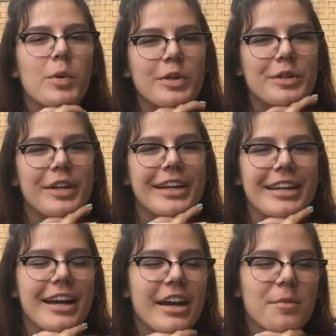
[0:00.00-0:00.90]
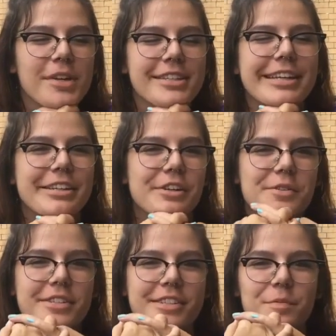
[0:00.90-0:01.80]
Well, okay, I'm not
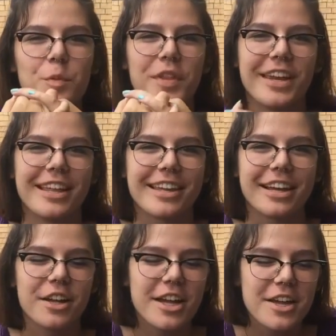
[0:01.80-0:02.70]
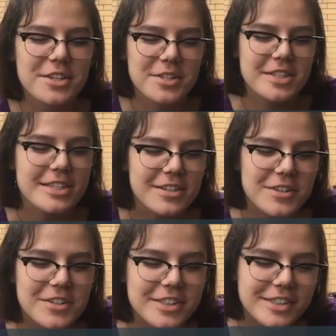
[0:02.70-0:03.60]
diagnosed with anything. So this is
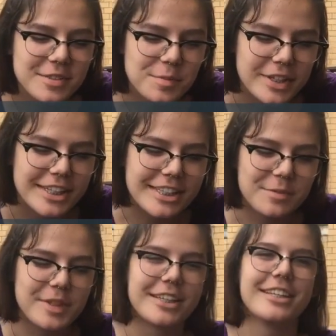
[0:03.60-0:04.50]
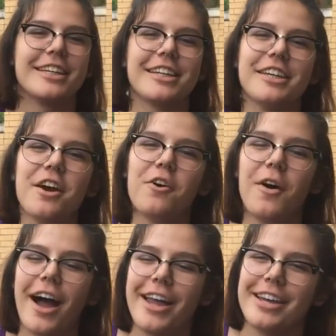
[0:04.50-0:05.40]
all me being
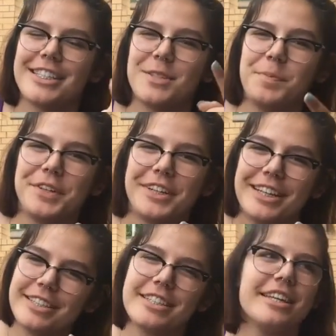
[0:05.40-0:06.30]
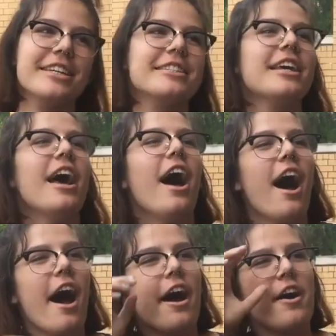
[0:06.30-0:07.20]
yo, I experienced this.
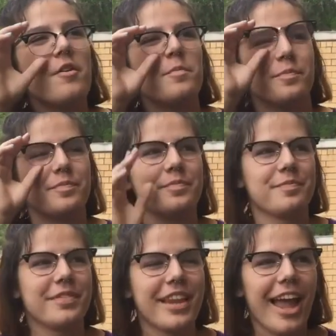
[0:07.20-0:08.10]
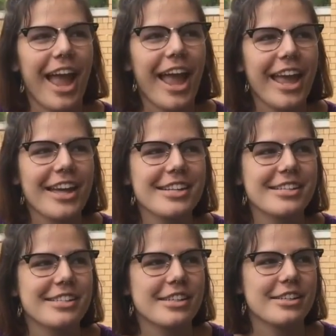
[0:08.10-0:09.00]

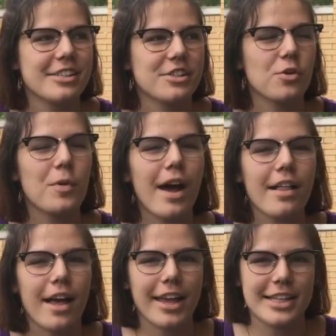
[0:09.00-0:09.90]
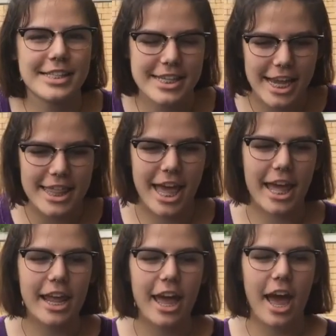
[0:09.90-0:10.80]
And so while I can say
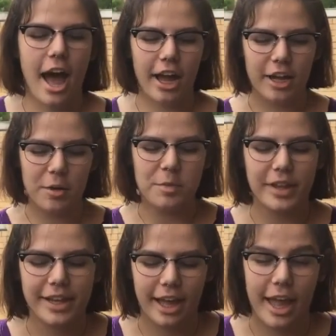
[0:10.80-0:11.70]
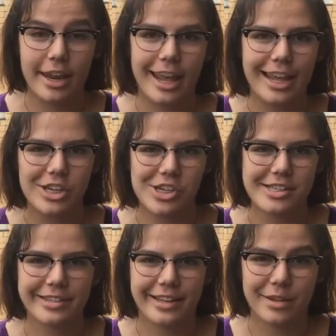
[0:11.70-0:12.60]
that I am an
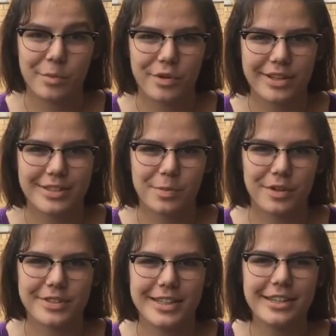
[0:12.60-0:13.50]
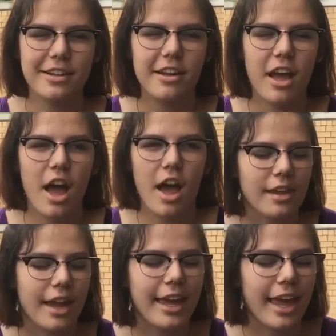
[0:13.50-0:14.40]
anxious and depressed person,
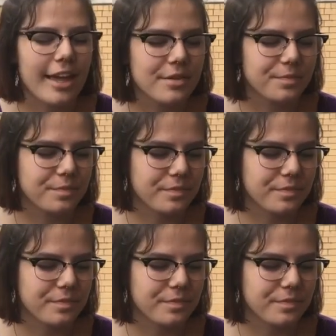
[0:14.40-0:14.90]
I can't